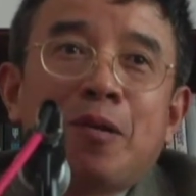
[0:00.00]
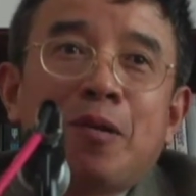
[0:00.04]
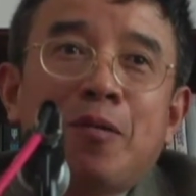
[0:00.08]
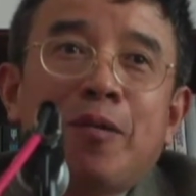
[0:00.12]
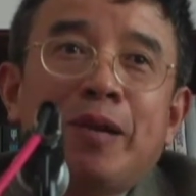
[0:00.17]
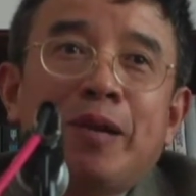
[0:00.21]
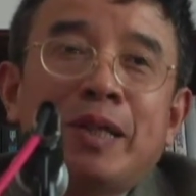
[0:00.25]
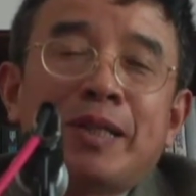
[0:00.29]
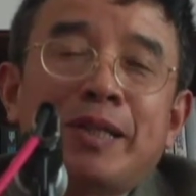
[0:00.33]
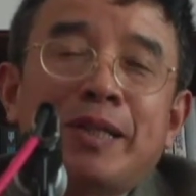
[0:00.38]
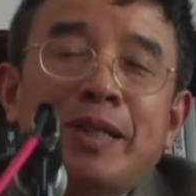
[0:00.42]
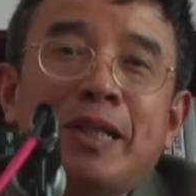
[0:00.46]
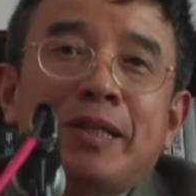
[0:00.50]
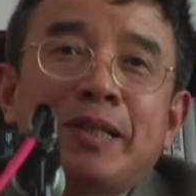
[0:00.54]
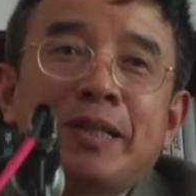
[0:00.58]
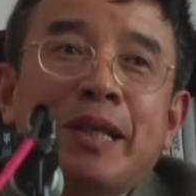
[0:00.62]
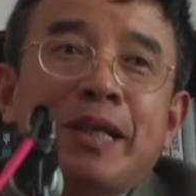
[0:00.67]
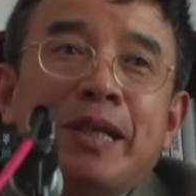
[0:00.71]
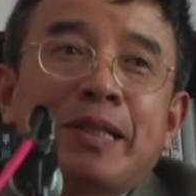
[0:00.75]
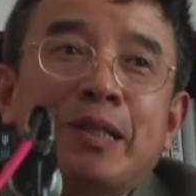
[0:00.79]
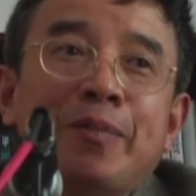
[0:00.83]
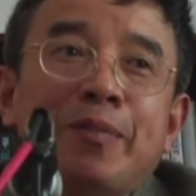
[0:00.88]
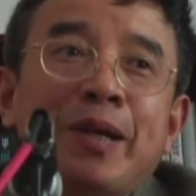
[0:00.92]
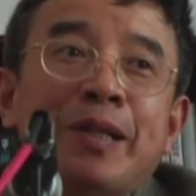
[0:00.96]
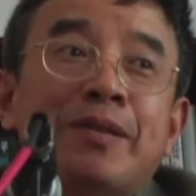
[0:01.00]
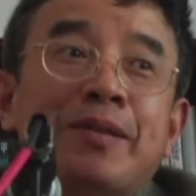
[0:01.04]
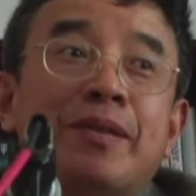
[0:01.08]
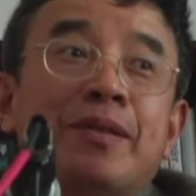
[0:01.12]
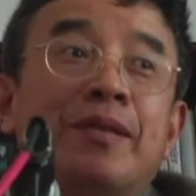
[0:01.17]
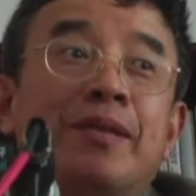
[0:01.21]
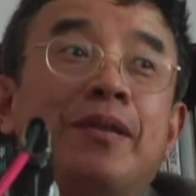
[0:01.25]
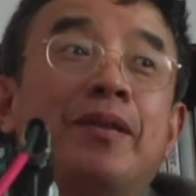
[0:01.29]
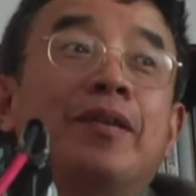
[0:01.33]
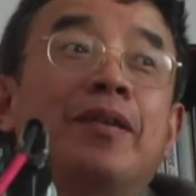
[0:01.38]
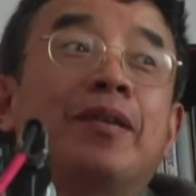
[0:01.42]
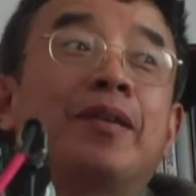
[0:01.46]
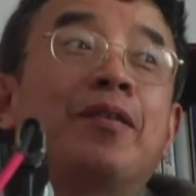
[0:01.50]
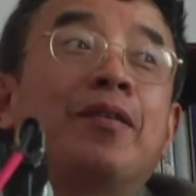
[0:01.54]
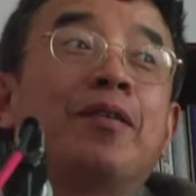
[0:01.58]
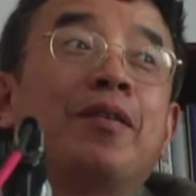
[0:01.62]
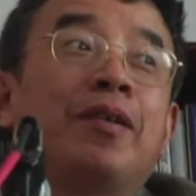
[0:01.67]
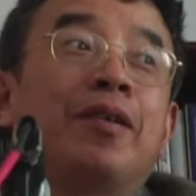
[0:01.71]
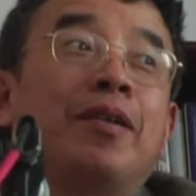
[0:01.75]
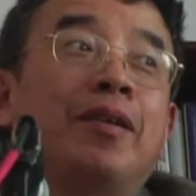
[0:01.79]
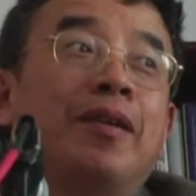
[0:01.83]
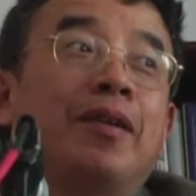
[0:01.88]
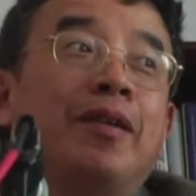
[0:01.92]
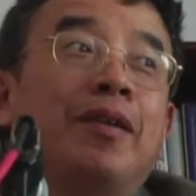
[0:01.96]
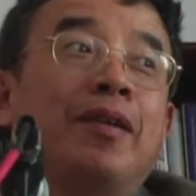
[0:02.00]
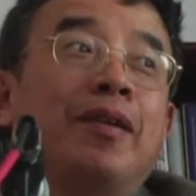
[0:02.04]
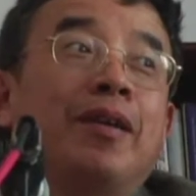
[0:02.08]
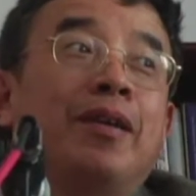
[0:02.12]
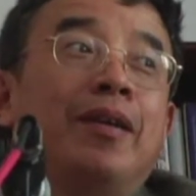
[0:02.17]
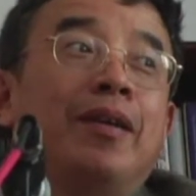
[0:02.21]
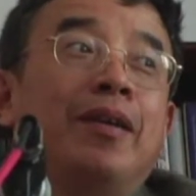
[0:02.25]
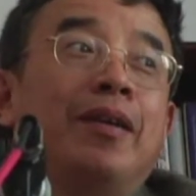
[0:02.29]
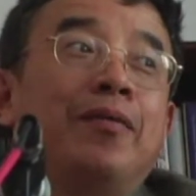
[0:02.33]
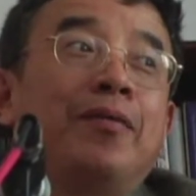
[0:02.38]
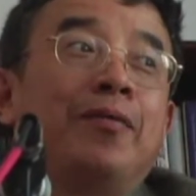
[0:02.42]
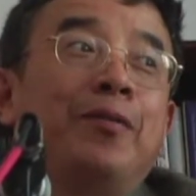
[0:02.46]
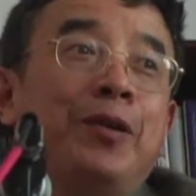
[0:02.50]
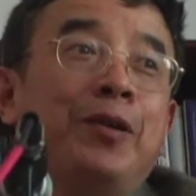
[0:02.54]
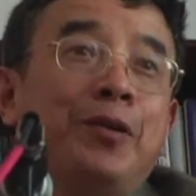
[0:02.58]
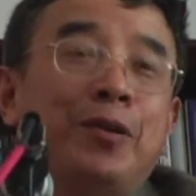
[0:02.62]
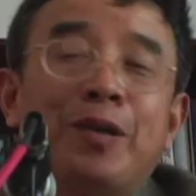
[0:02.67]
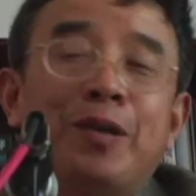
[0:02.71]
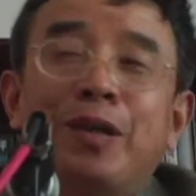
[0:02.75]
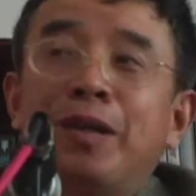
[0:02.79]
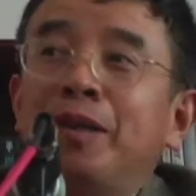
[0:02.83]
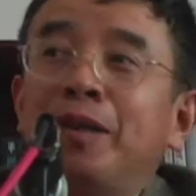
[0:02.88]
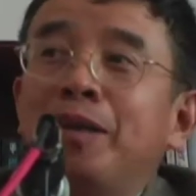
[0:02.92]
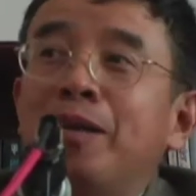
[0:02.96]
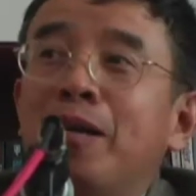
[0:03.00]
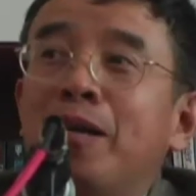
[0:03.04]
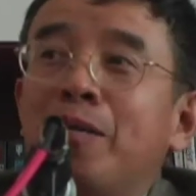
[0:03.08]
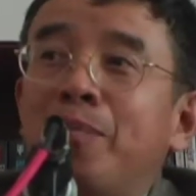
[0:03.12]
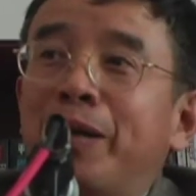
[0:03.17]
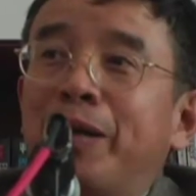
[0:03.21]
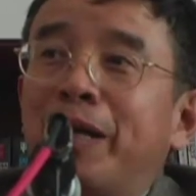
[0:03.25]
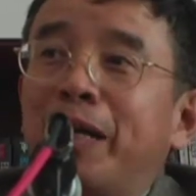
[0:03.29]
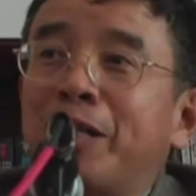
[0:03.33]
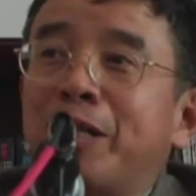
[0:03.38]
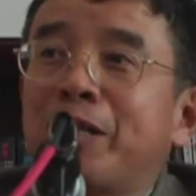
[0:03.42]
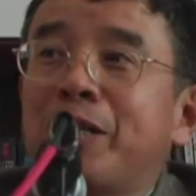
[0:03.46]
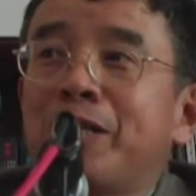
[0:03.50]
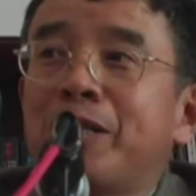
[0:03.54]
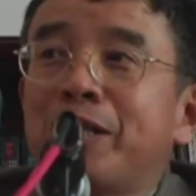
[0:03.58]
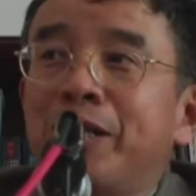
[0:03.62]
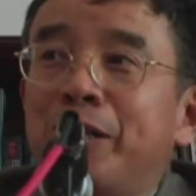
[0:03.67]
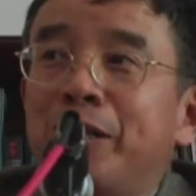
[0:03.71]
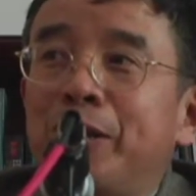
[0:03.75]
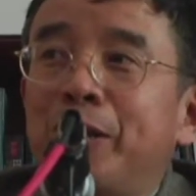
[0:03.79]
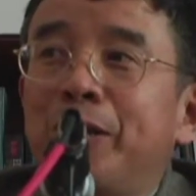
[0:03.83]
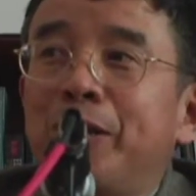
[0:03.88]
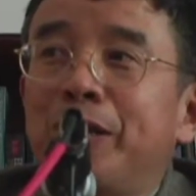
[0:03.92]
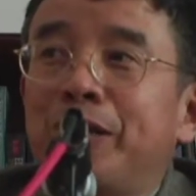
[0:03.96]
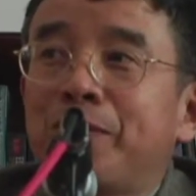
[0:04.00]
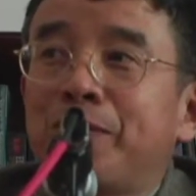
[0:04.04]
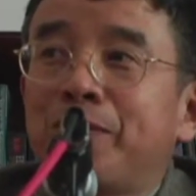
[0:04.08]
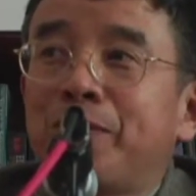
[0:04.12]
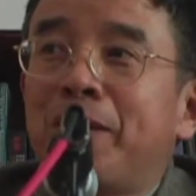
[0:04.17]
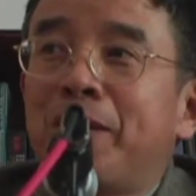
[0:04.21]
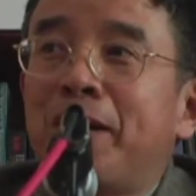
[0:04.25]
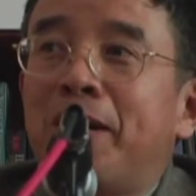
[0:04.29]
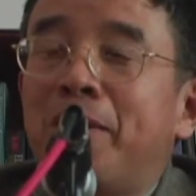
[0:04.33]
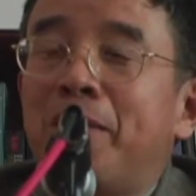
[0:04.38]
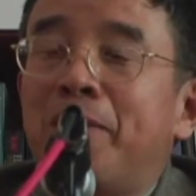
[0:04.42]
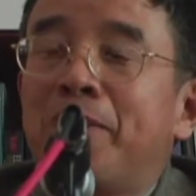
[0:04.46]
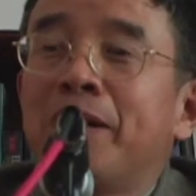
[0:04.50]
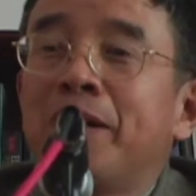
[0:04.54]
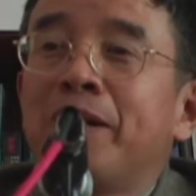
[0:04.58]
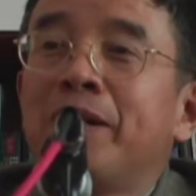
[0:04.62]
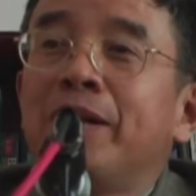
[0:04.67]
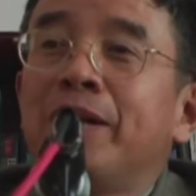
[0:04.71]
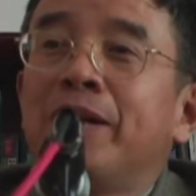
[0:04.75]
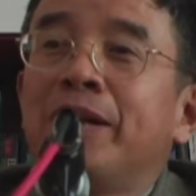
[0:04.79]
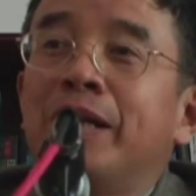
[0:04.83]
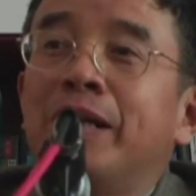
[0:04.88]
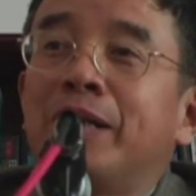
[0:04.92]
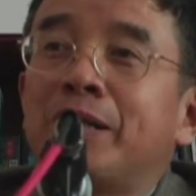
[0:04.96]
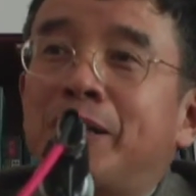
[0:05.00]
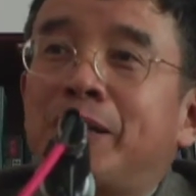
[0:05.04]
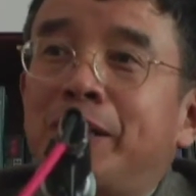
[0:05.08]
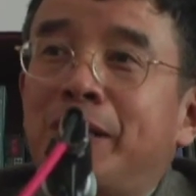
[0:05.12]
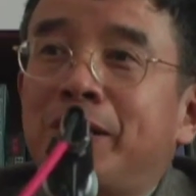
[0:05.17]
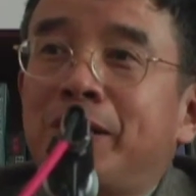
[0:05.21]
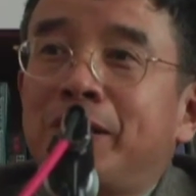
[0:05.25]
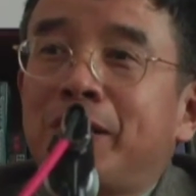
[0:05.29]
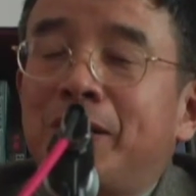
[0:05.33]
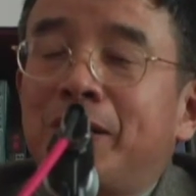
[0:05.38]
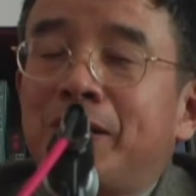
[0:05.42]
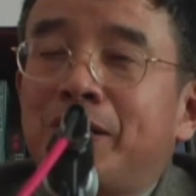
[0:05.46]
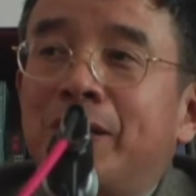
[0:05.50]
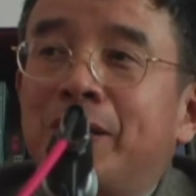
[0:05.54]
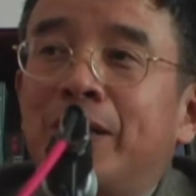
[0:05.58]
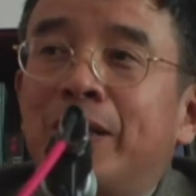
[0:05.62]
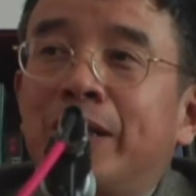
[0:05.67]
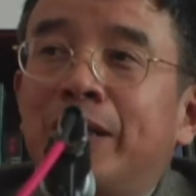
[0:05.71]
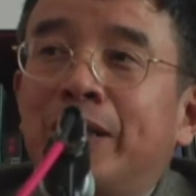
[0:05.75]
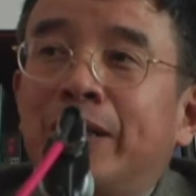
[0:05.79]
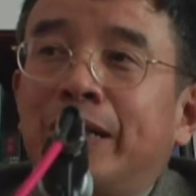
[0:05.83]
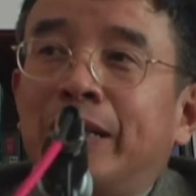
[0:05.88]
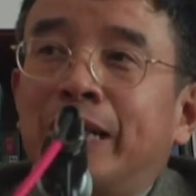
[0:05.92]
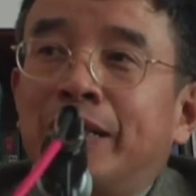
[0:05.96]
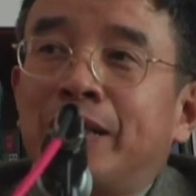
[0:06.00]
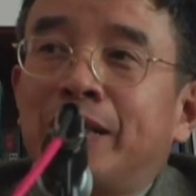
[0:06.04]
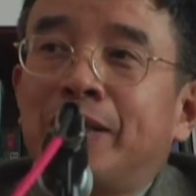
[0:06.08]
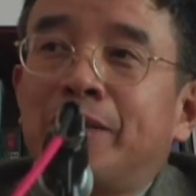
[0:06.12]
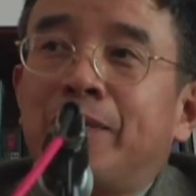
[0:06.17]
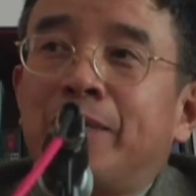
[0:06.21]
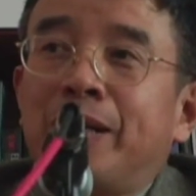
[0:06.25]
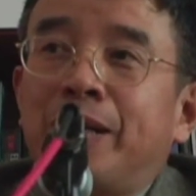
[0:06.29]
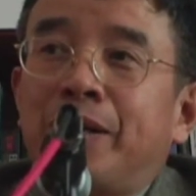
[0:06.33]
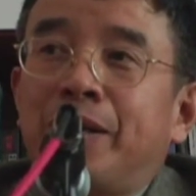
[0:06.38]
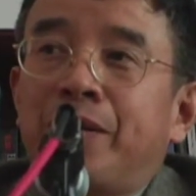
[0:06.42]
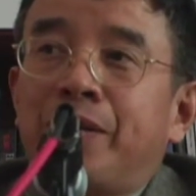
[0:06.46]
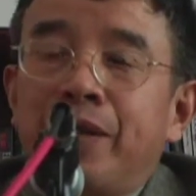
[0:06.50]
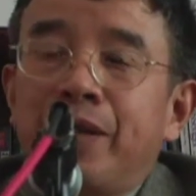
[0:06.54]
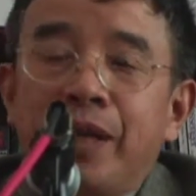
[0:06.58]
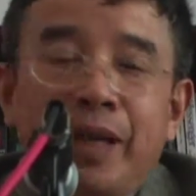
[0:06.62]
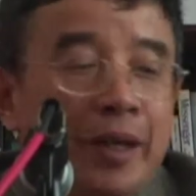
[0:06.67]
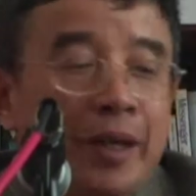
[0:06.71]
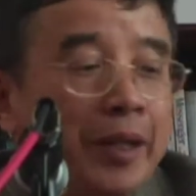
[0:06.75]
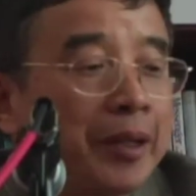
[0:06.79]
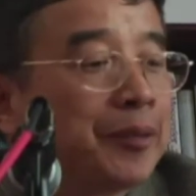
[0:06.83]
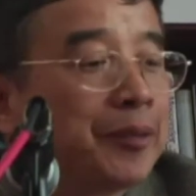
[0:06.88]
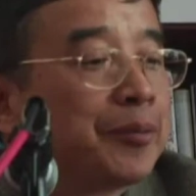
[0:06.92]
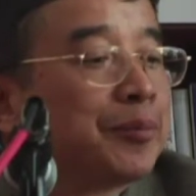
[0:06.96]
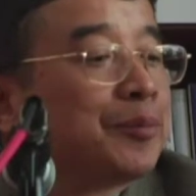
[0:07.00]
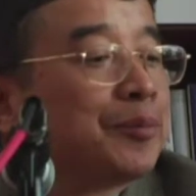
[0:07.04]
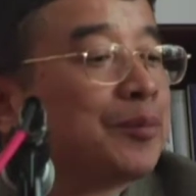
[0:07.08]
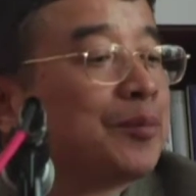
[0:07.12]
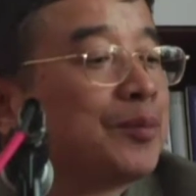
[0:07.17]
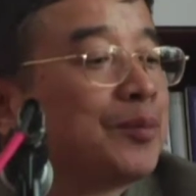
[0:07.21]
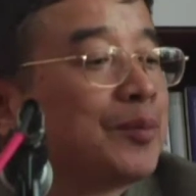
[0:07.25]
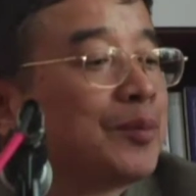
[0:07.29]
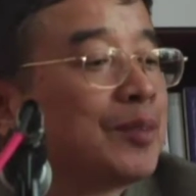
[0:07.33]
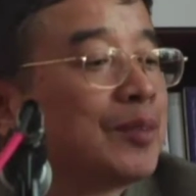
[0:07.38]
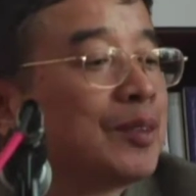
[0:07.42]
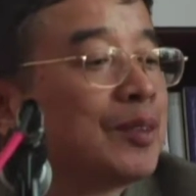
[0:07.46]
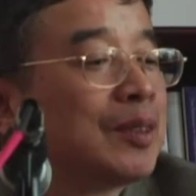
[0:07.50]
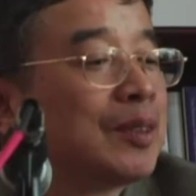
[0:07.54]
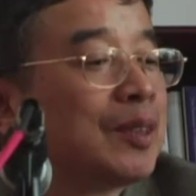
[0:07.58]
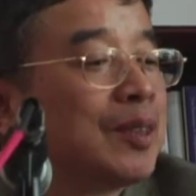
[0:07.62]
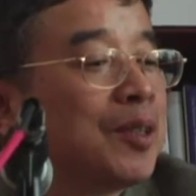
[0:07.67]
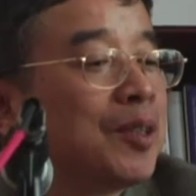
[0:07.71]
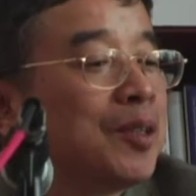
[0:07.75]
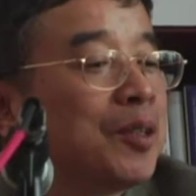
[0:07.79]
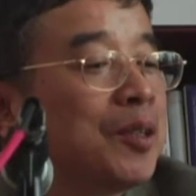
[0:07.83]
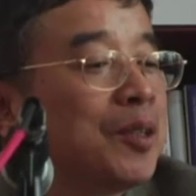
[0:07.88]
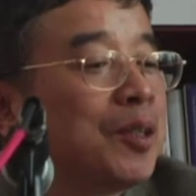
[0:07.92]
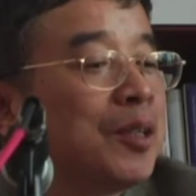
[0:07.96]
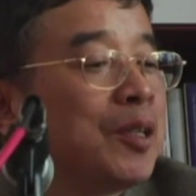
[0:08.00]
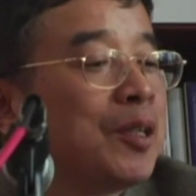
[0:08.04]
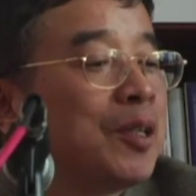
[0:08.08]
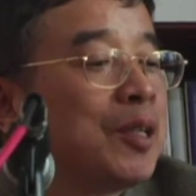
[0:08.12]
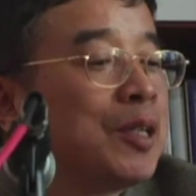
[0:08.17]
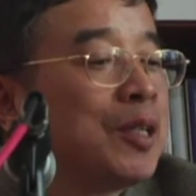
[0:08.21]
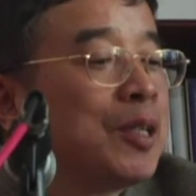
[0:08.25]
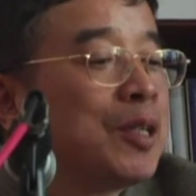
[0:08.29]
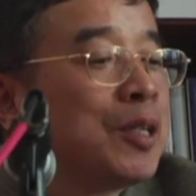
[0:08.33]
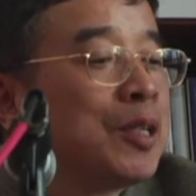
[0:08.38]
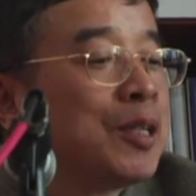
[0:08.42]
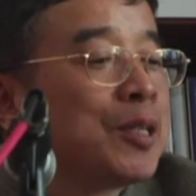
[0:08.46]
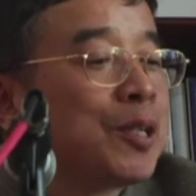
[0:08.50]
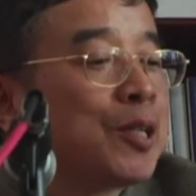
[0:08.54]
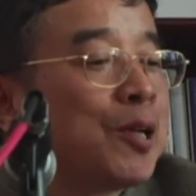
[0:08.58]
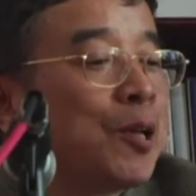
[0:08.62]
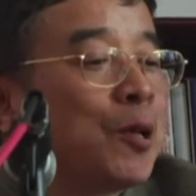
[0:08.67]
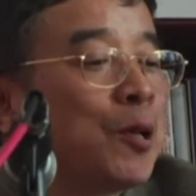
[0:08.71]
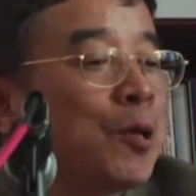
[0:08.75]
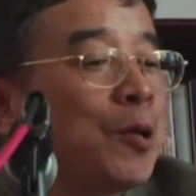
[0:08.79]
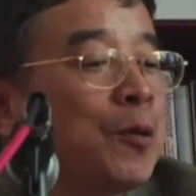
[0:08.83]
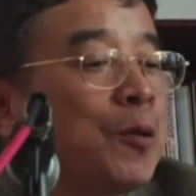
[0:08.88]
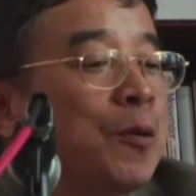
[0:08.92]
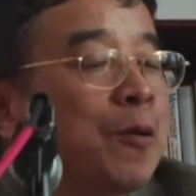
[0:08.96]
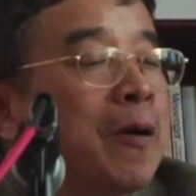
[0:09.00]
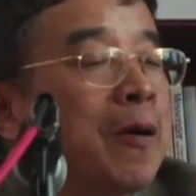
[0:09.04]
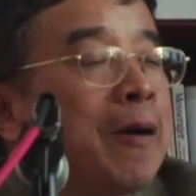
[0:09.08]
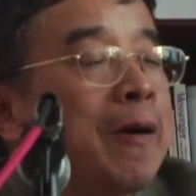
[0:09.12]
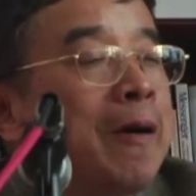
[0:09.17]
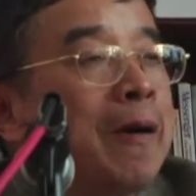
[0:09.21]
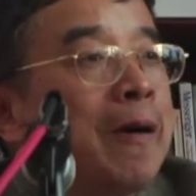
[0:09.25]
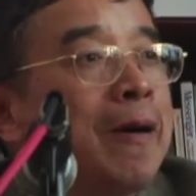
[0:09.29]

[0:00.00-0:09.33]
When a state expects fewer obligations and duties from its citizens, that's very thin. So